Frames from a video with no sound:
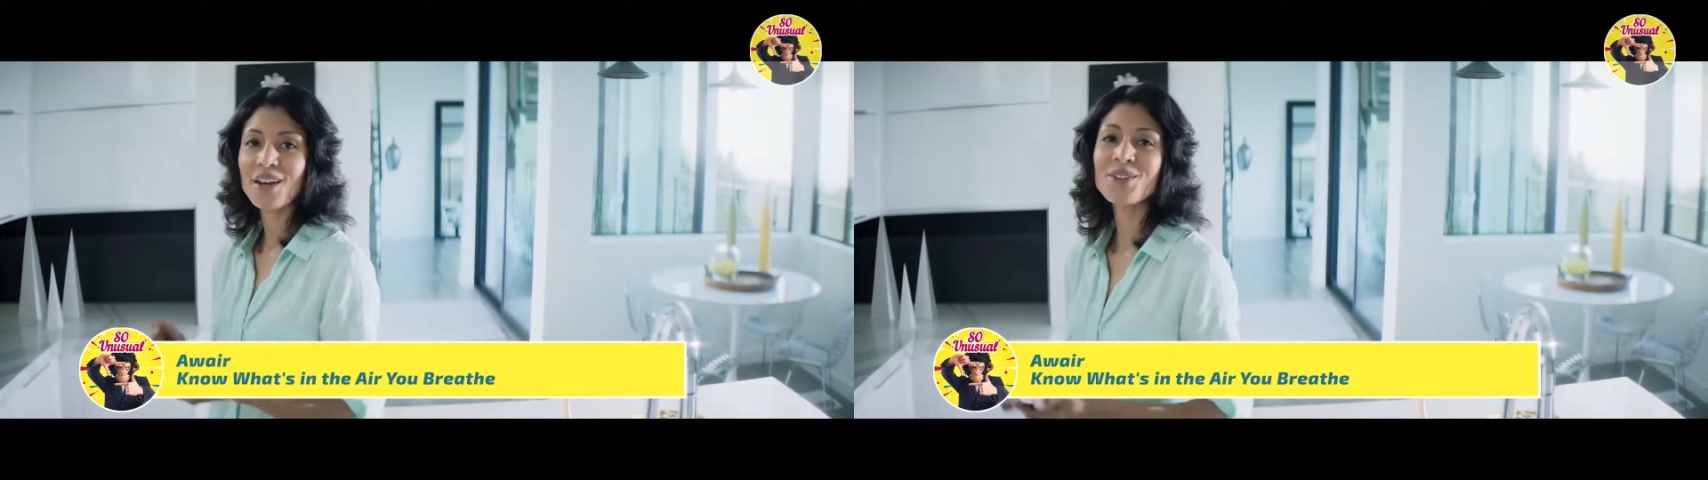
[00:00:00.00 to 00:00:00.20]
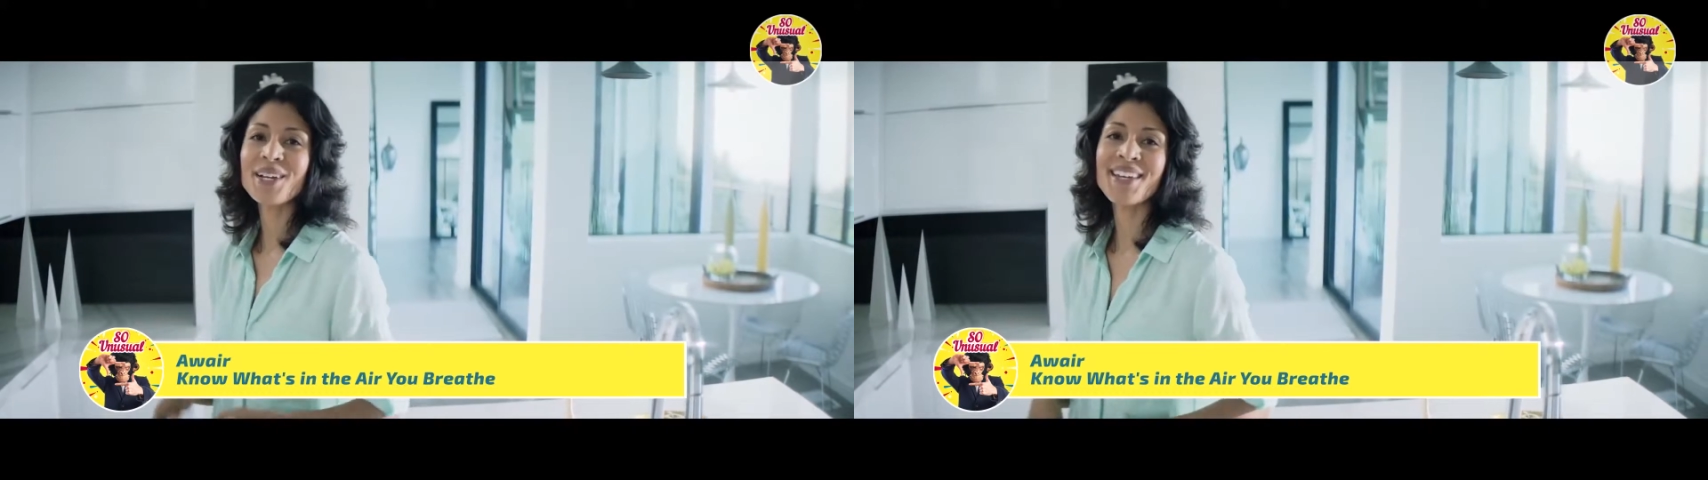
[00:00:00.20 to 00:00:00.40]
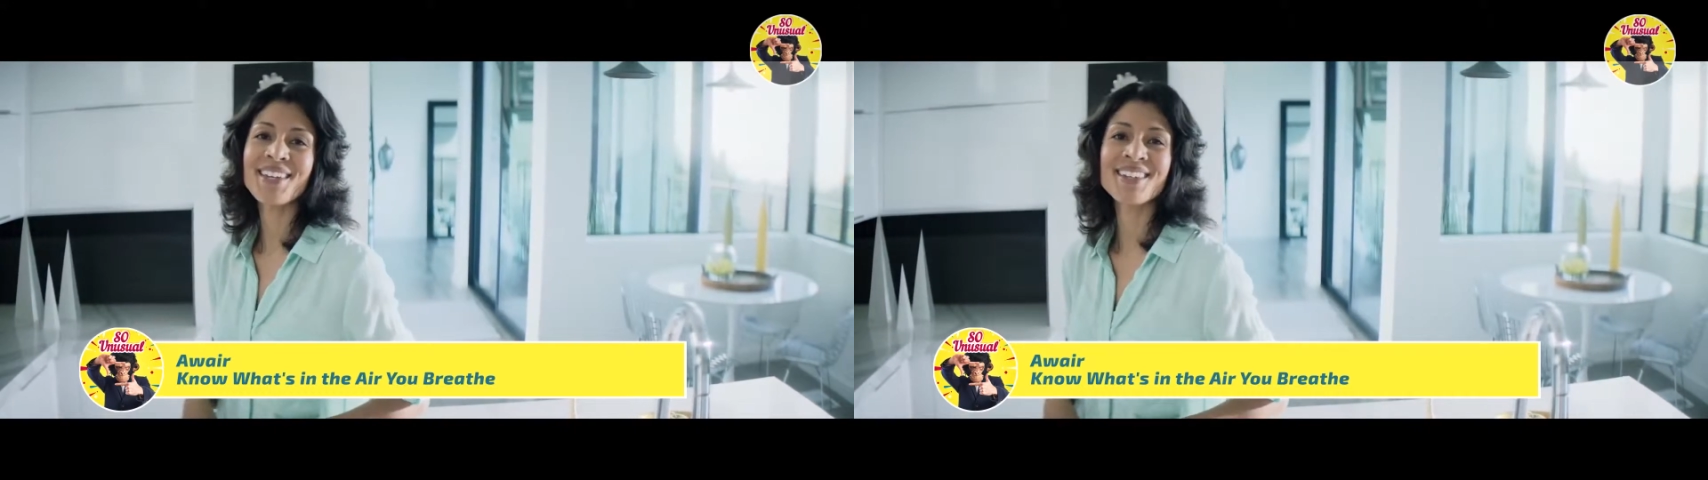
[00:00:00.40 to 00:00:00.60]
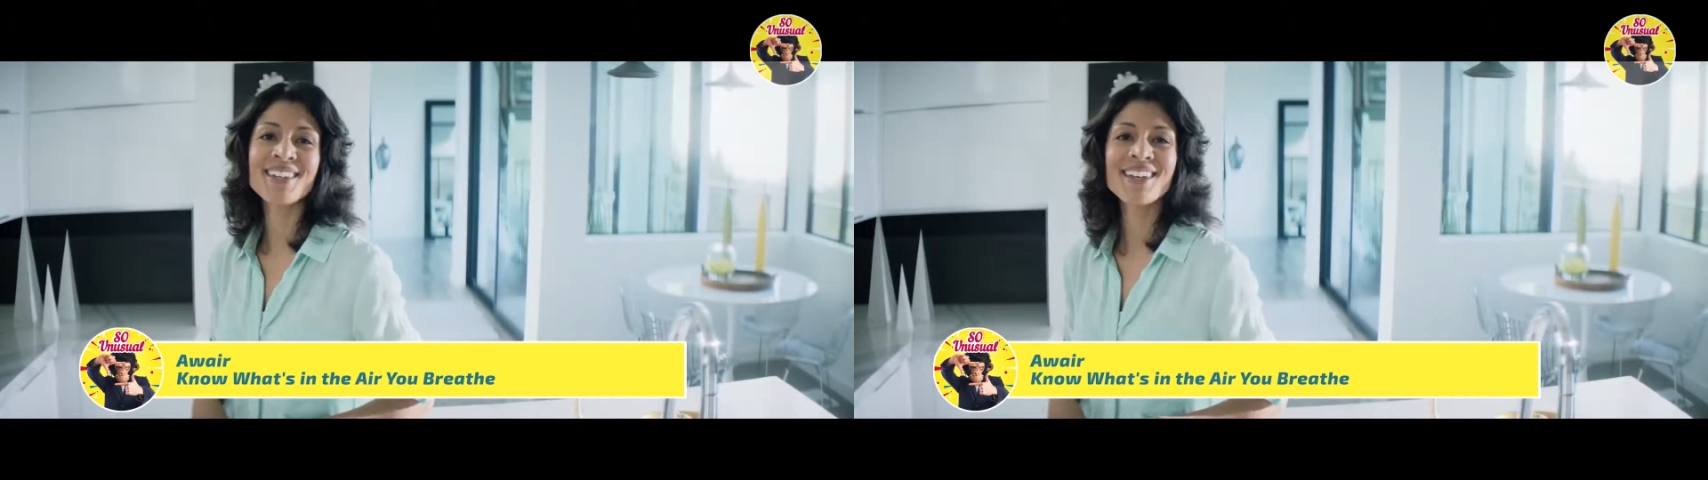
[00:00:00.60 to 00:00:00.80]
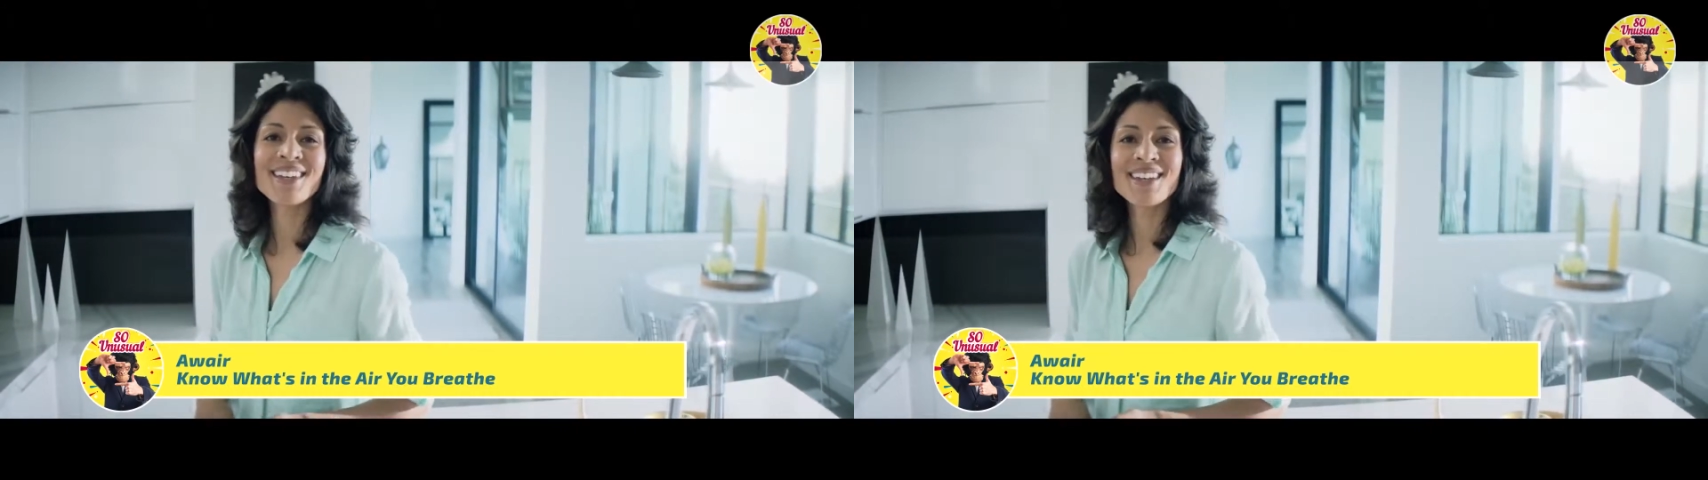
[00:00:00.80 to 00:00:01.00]
Oh, hey.
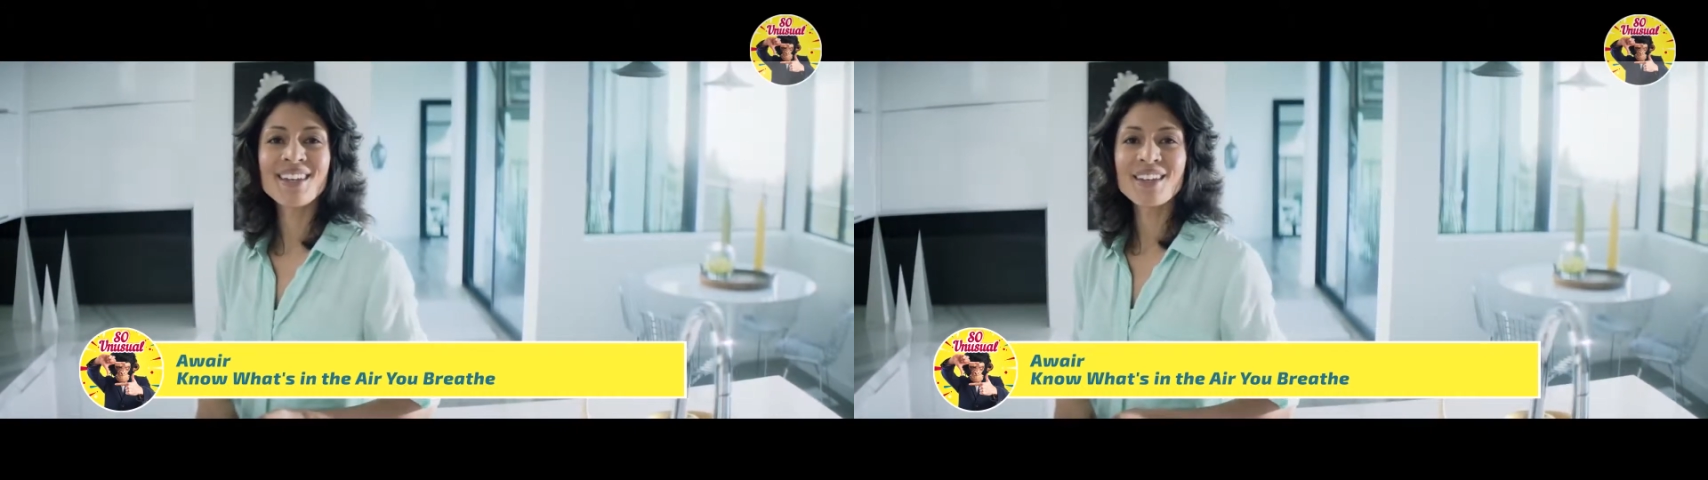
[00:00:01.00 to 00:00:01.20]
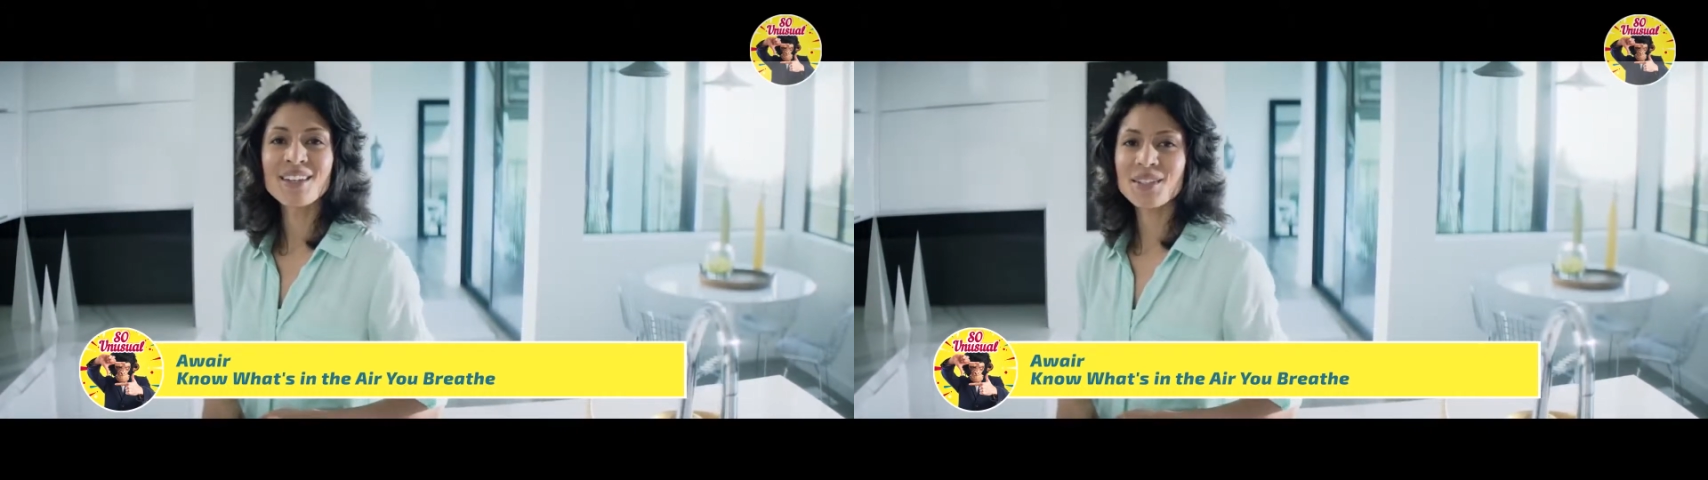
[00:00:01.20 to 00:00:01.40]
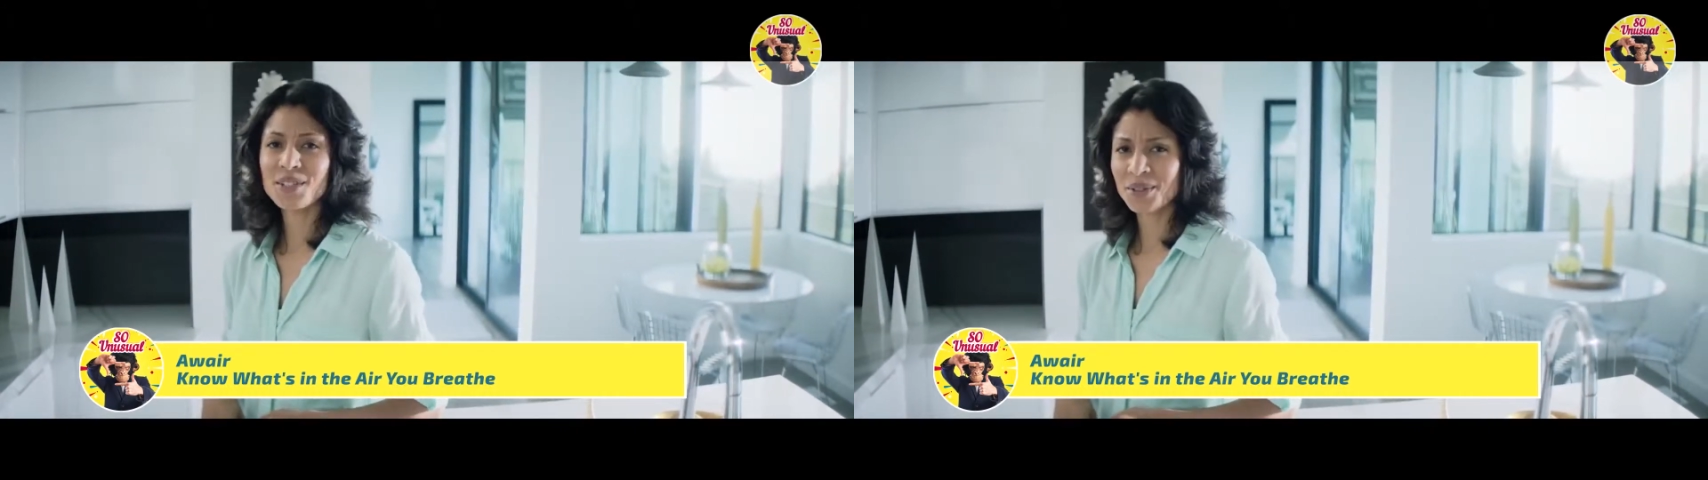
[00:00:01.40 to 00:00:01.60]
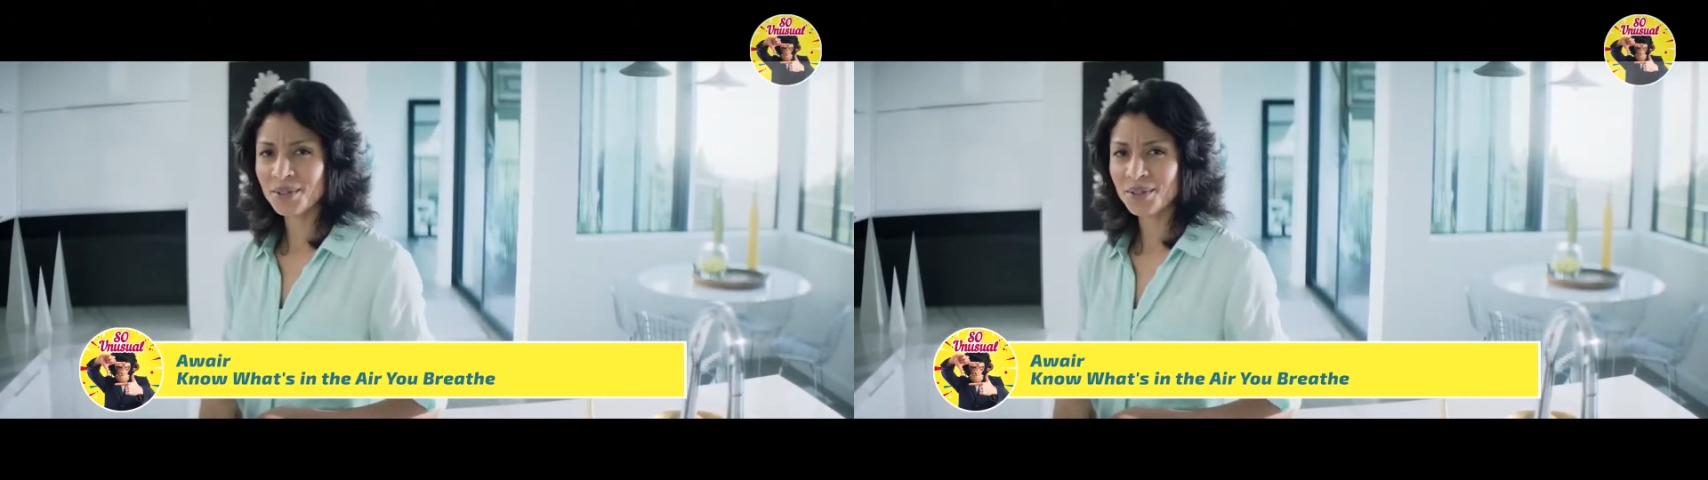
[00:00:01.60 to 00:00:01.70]
Do